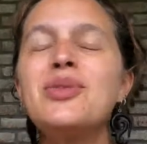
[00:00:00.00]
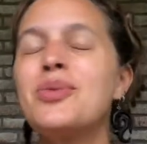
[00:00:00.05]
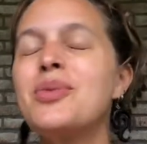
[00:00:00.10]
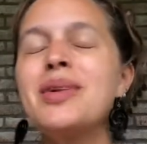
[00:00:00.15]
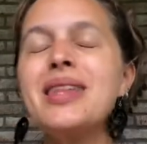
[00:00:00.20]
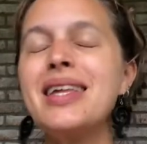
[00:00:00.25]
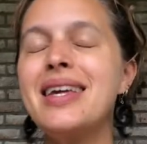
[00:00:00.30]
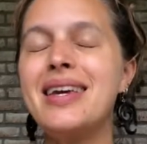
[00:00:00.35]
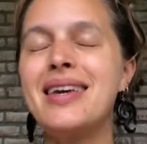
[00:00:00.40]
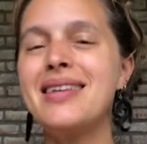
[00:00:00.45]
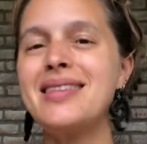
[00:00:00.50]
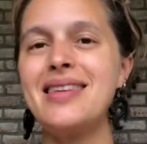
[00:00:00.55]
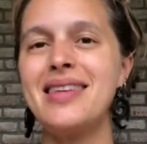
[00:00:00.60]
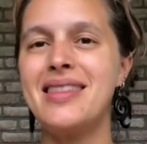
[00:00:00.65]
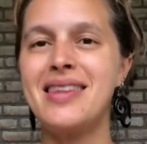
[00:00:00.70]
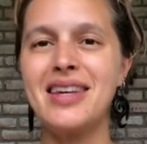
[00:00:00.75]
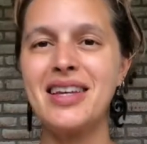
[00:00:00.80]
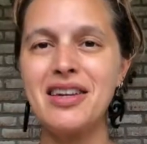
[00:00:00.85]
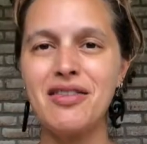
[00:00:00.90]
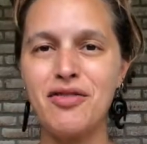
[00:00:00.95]
a really easy
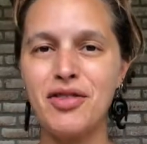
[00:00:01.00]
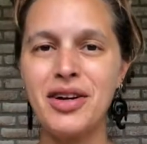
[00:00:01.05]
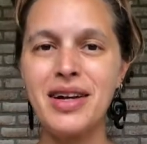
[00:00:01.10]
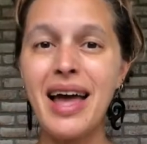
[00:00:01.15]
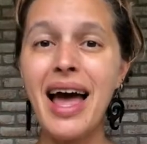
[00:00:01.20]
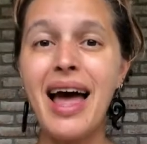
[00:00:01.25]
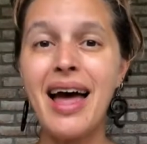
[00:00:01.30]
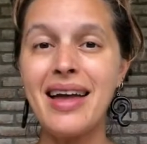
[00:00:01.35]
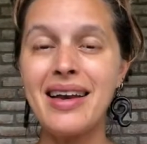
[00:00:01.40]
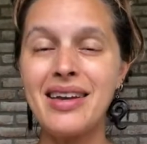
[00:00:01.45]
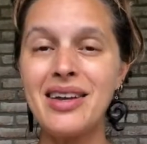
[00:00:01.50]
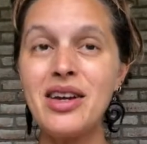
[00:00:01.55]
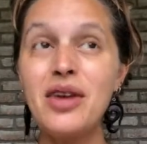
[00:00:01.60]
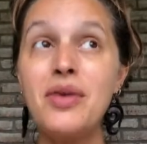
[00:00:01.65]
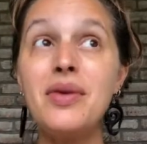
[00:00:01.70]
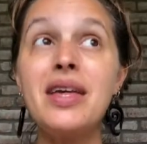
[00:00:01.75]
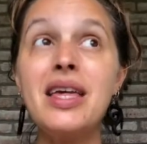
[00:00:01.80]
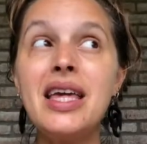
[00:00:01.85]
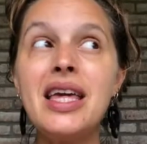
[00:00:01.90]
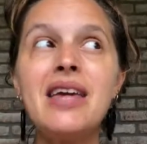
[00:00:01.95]
thing to forget,
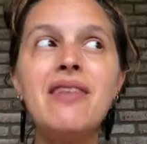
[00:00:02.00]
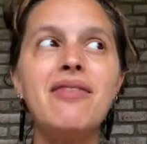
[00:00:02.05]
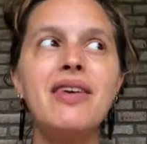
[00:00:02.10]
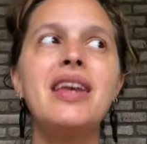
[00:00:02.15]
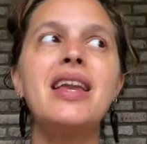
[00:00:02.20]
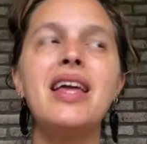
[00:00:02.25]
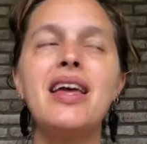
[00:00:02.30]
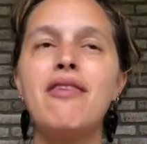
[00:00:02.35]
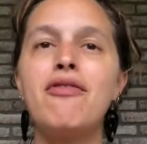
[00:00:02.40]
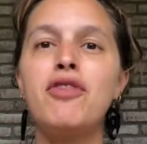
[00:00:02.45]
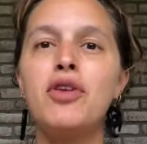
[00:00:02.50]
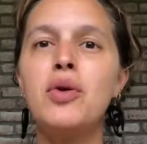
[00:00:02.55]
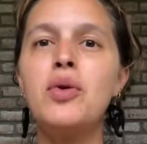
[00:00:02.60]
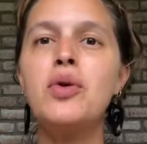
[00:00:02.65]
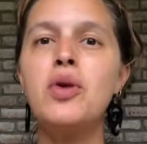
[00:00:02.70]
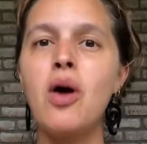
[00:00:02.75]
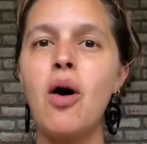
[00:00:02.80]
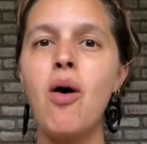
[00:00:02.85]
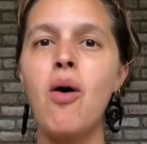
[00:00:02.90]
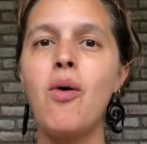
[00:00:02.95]
even if you
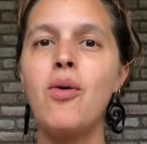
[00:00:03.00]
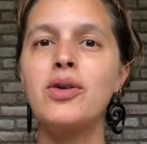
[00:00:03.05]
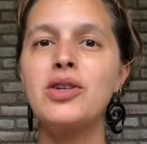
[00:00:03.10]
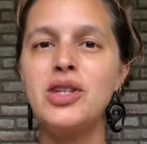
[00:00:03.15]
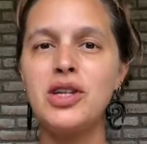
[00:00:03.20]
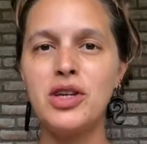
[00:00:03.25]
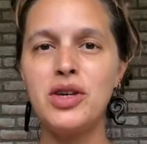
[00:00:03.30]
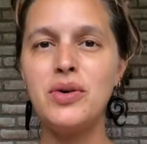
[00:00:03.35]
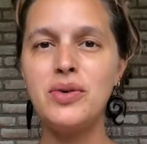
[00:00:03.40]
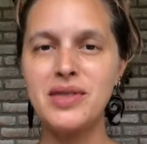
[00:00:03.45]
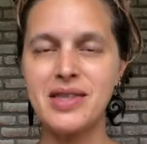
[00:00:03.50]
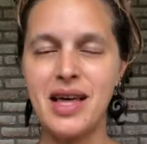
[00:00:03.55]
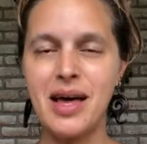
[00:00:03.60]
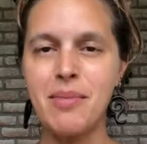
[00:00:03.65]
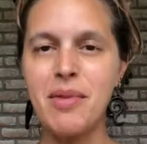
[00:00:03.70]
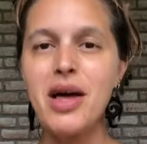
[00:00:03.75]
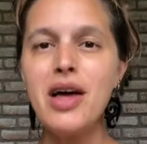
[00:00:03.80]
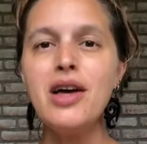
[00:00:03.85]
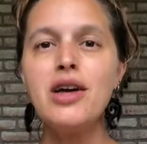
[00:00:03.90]
know to use them.